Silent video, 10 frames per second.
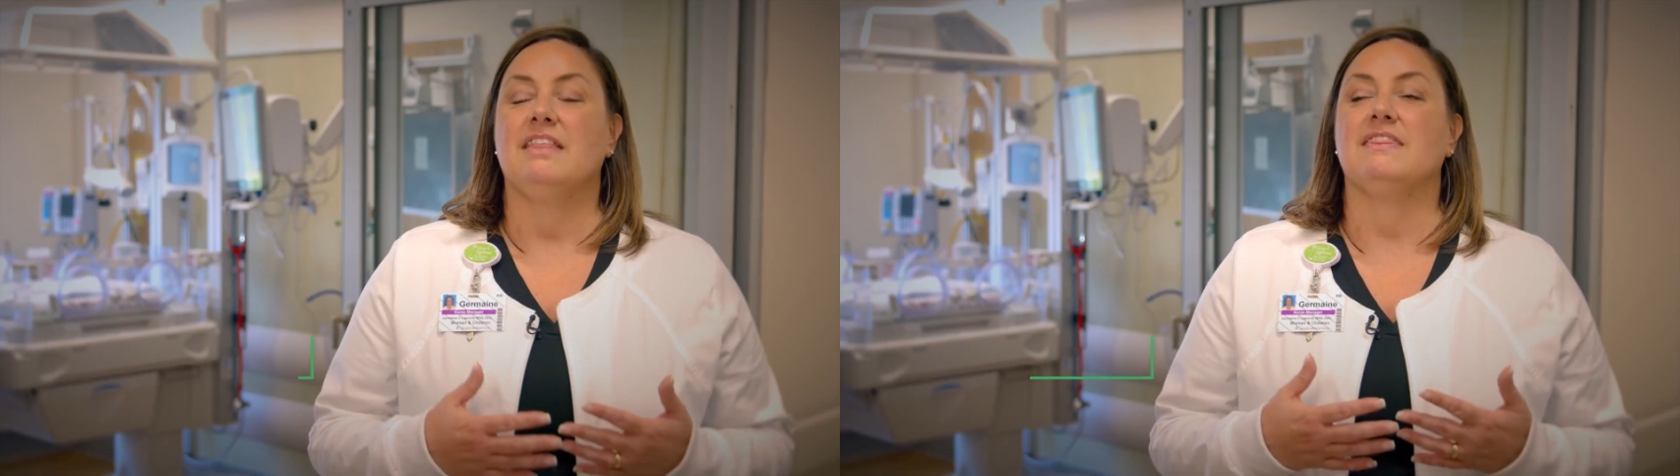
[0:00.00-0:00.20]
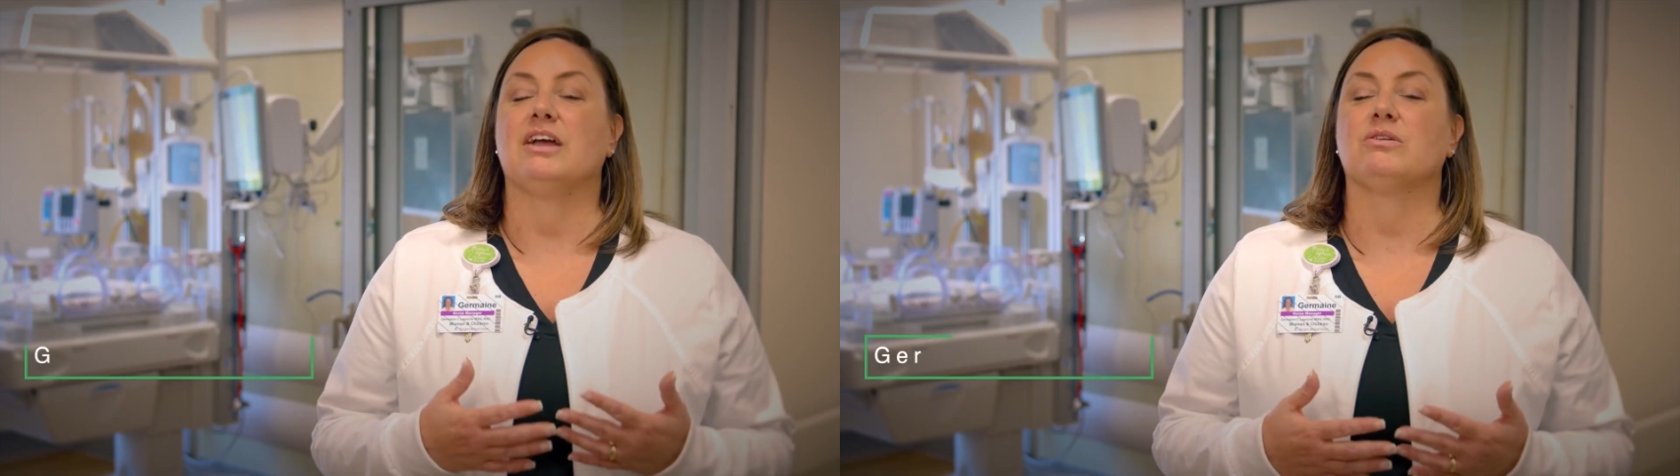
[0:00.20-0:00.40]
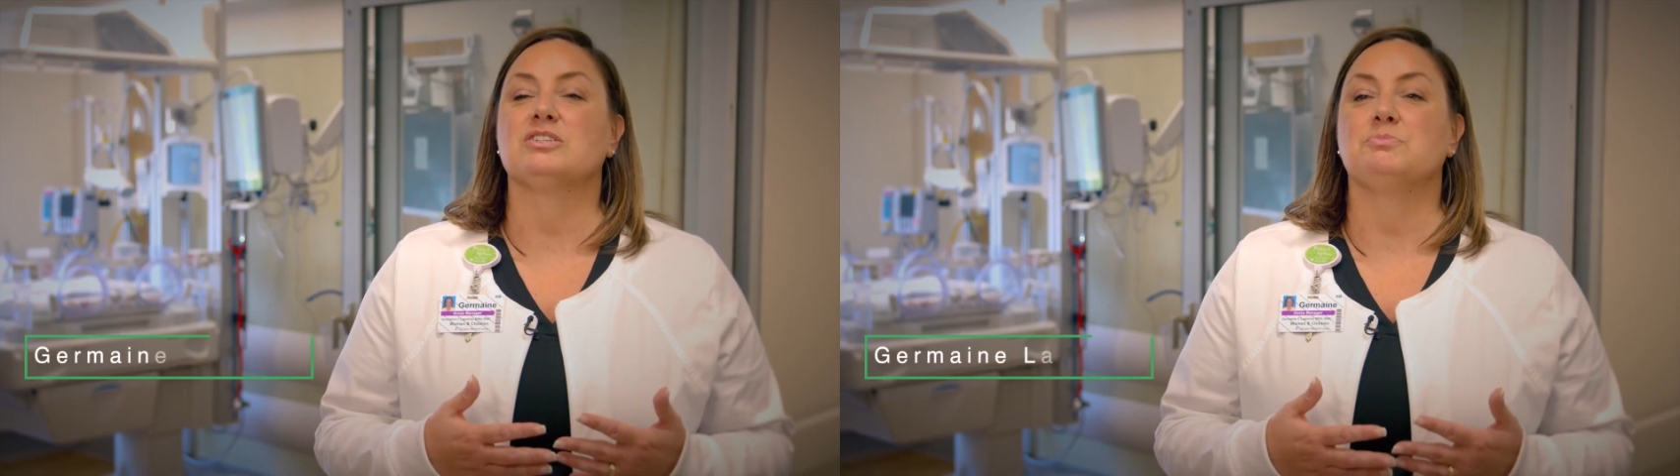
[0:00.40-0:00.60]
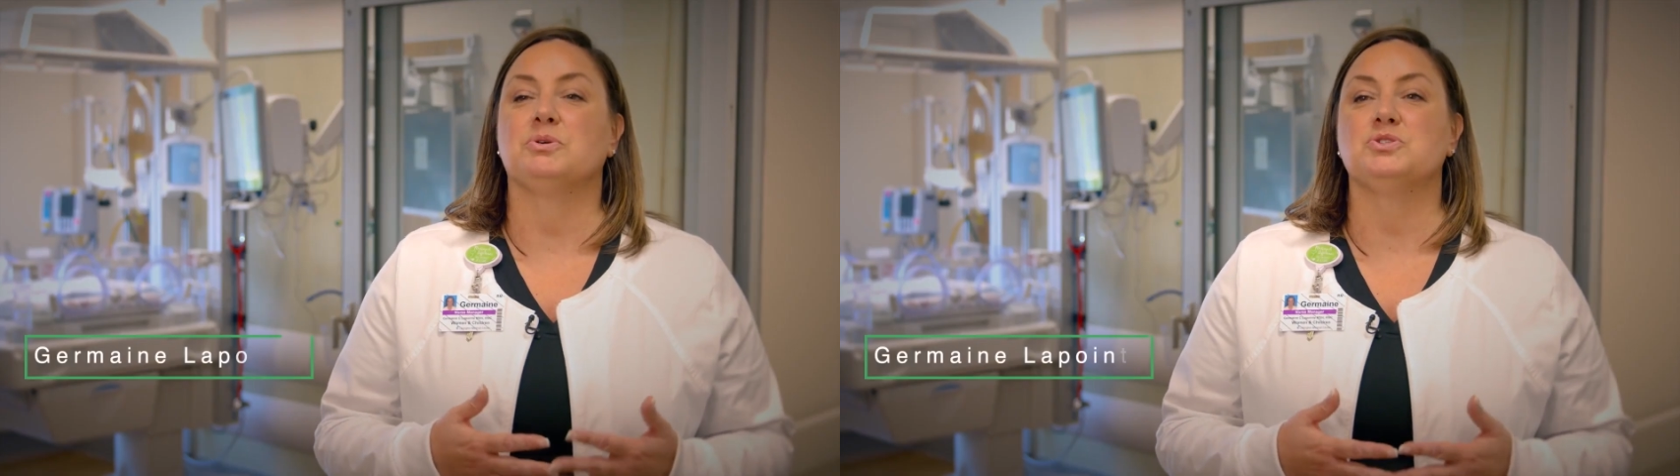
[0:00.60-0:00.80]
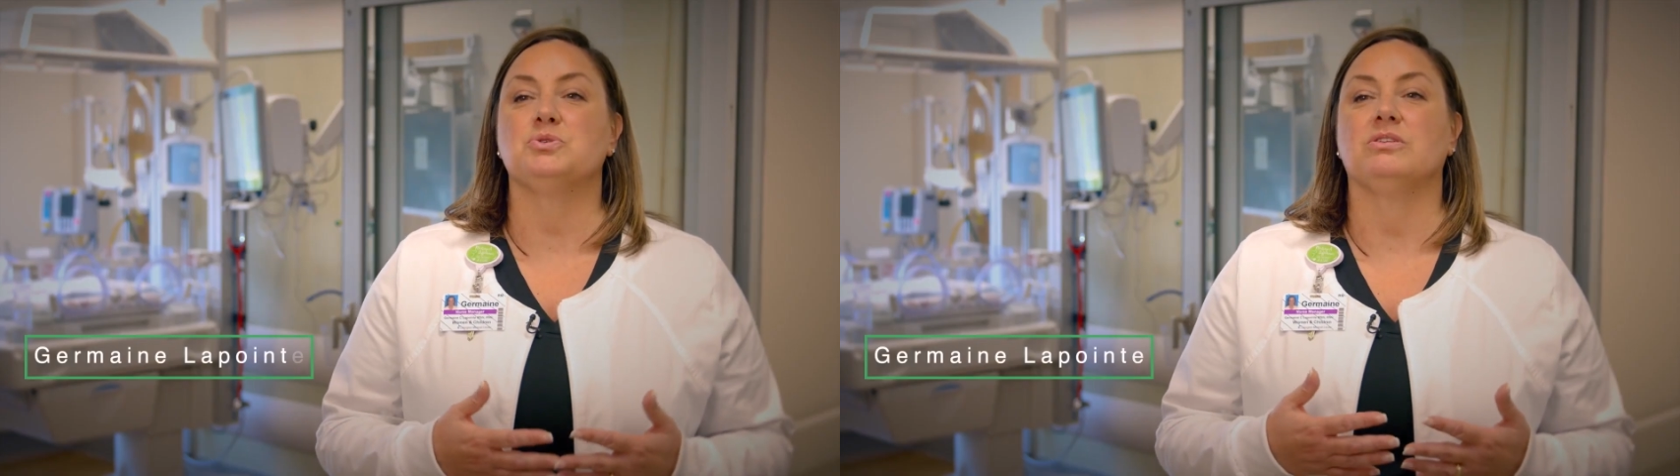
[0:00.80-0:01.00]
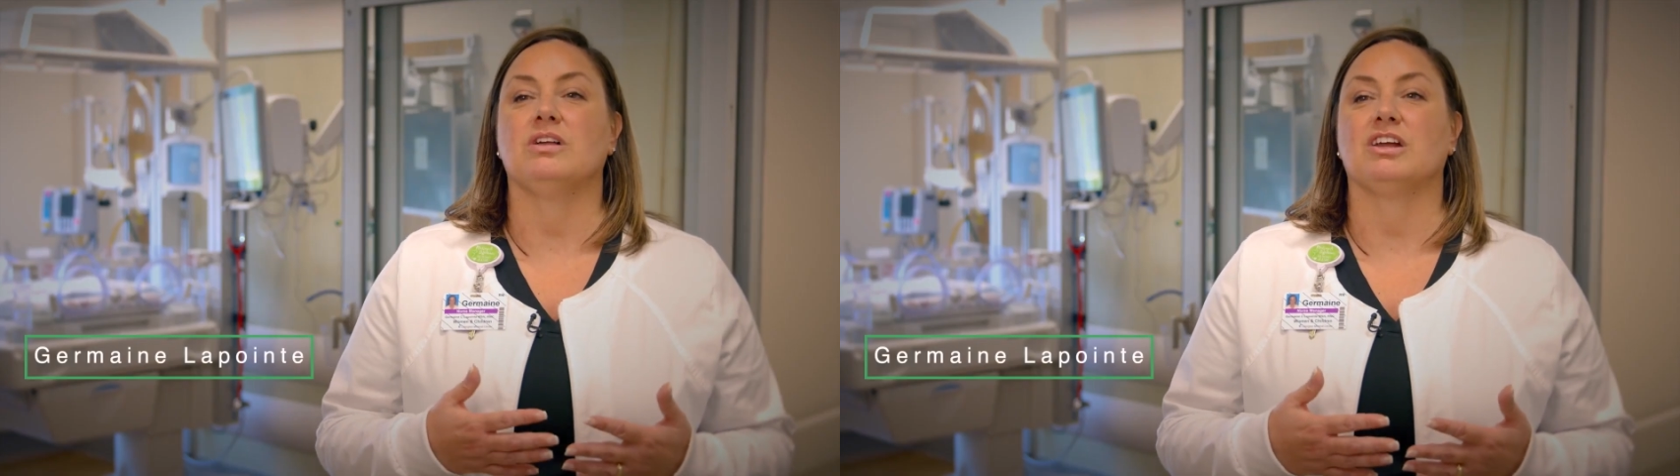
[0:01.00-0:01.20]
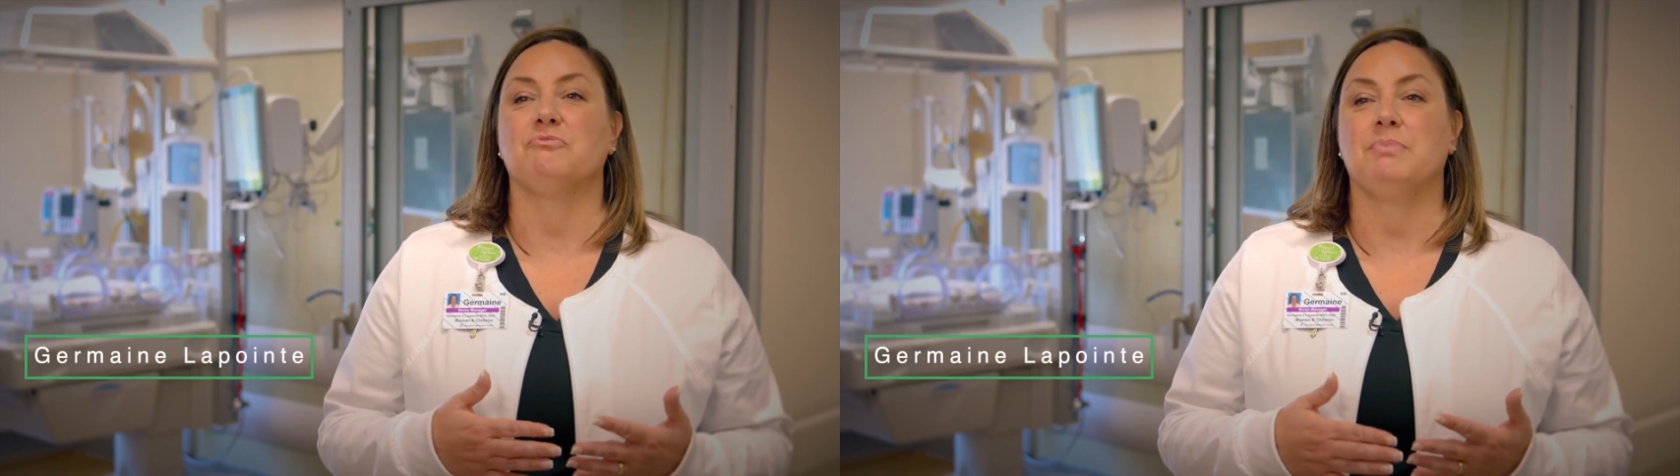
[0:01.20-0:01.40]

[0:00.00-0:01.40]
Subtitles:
they are exposed to a lot of